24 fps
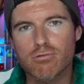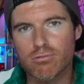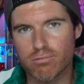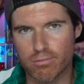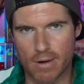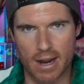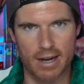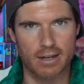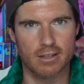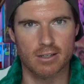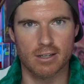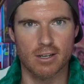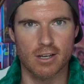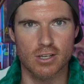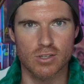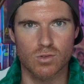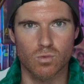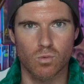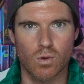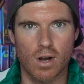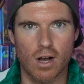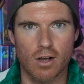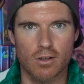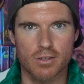pregnant
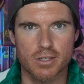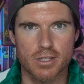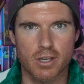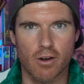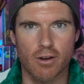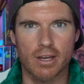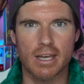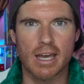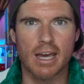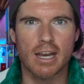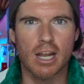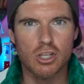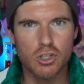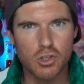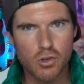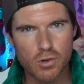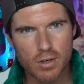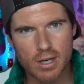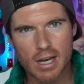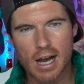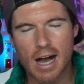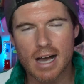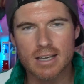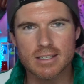as well. So again, a
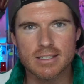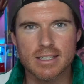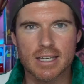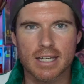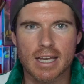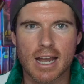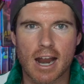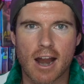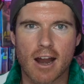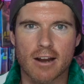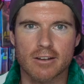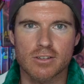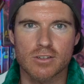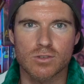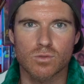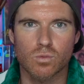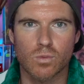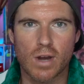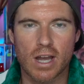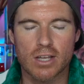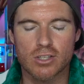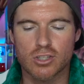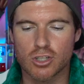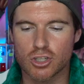new cast of characters
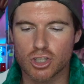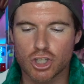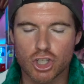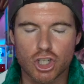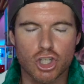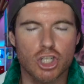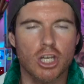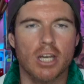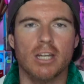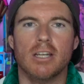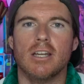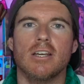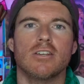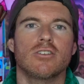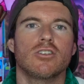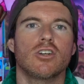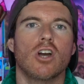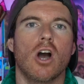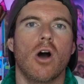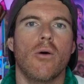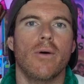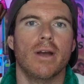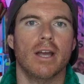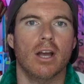where just shit is
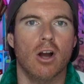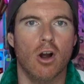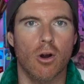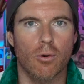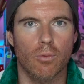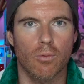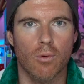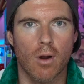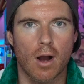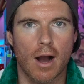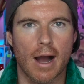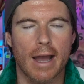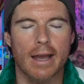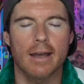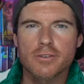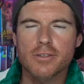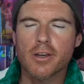going awry.